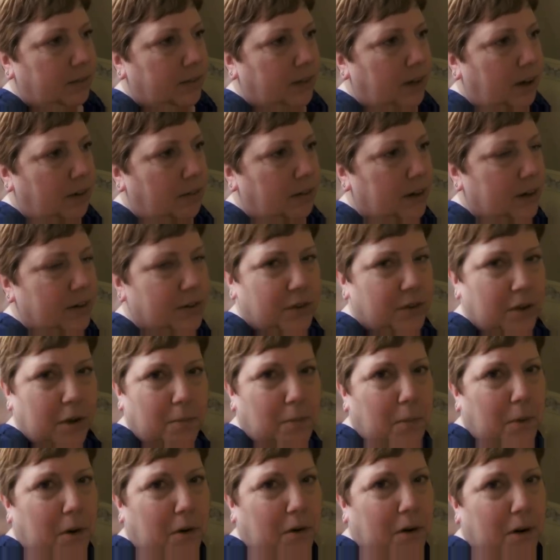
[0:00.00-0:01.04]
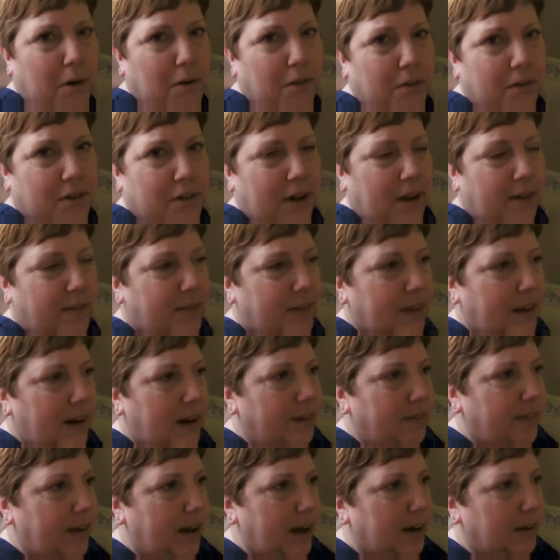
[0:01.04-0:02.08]
got rid of some more old stuff that
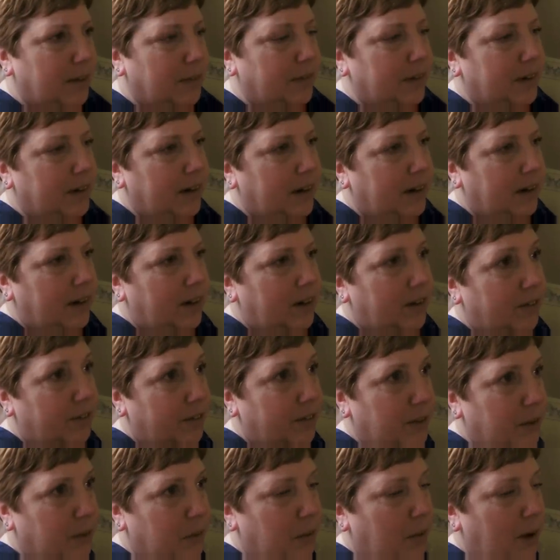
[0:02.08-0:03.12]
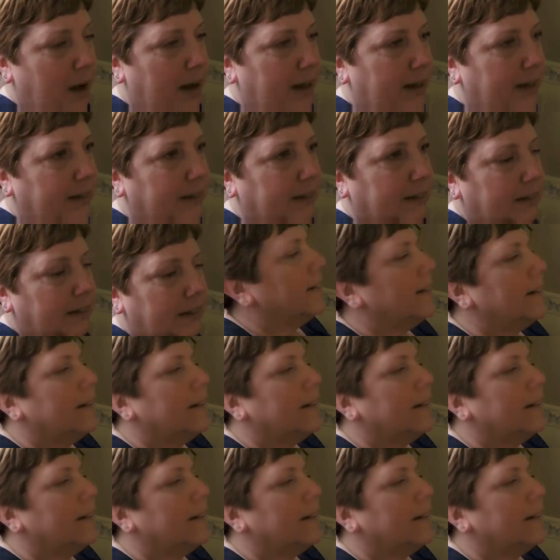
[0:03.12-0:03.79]
I found food-wise.